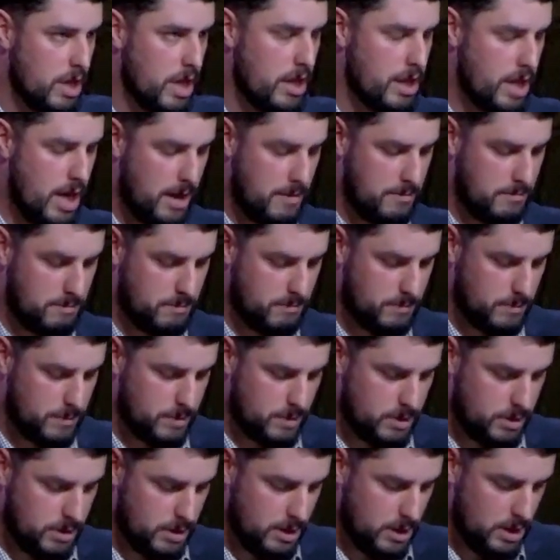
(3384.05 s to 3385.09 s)
and them.
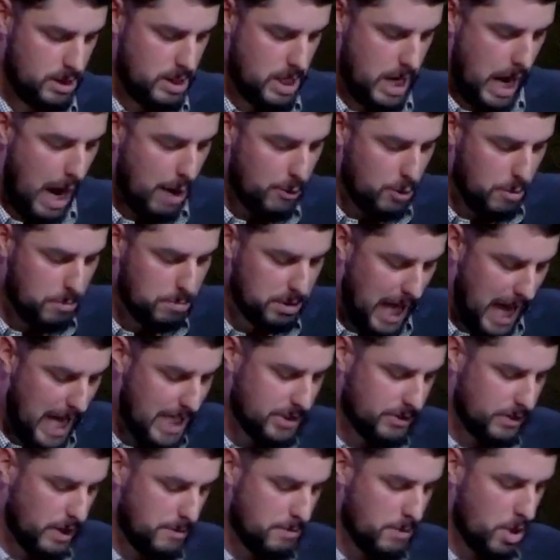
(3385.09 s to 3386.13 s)
I will
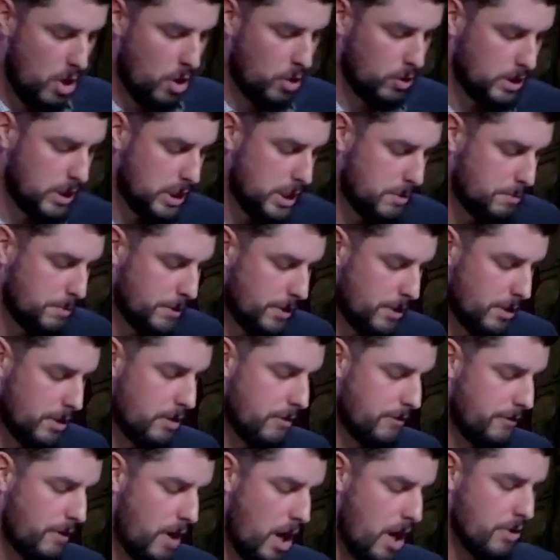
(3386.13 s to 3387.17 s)
blaspheme the Holy Spirit,
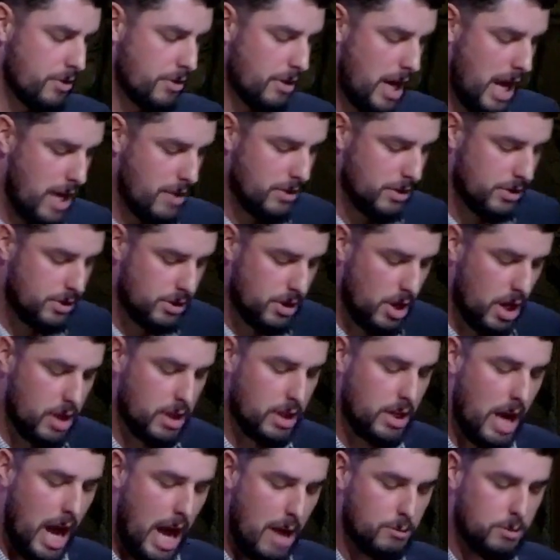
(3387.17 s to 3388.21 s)
the Father, and the
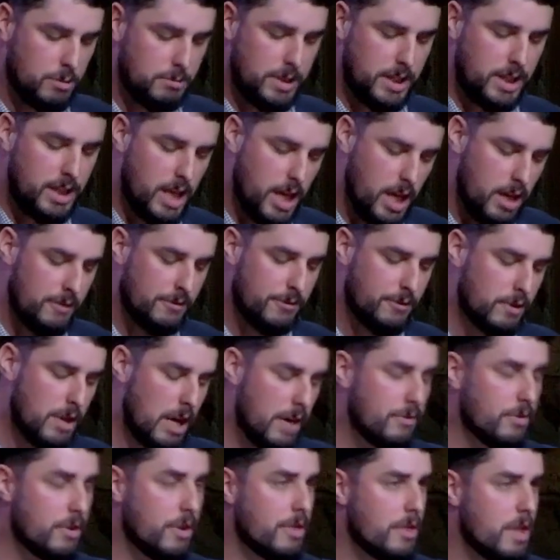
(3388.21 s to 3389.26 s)
Son, and I will be king
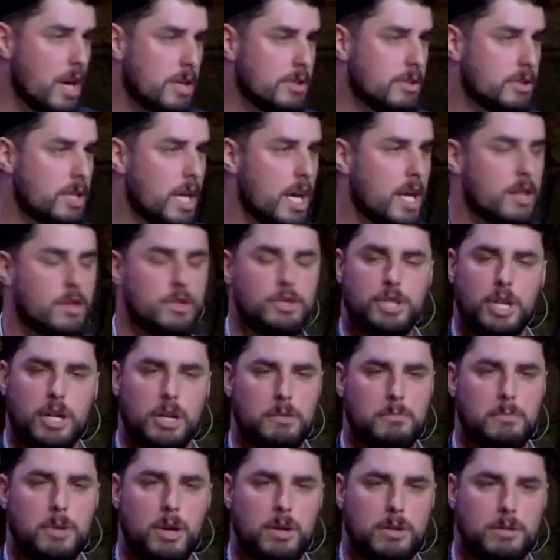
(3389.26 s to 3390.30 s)
forever, thus saith
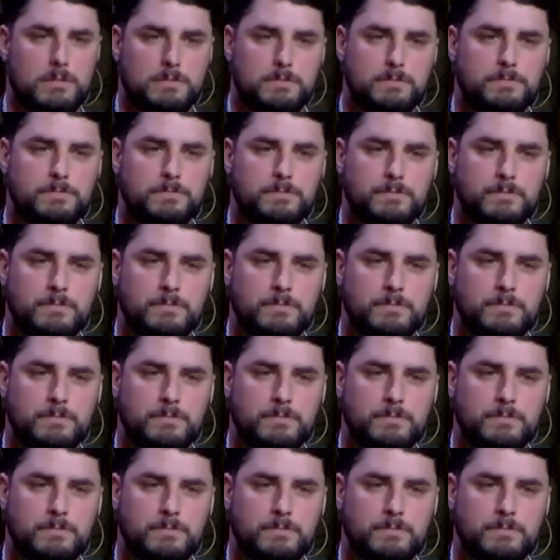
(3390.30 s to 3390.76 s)
Jeroboam.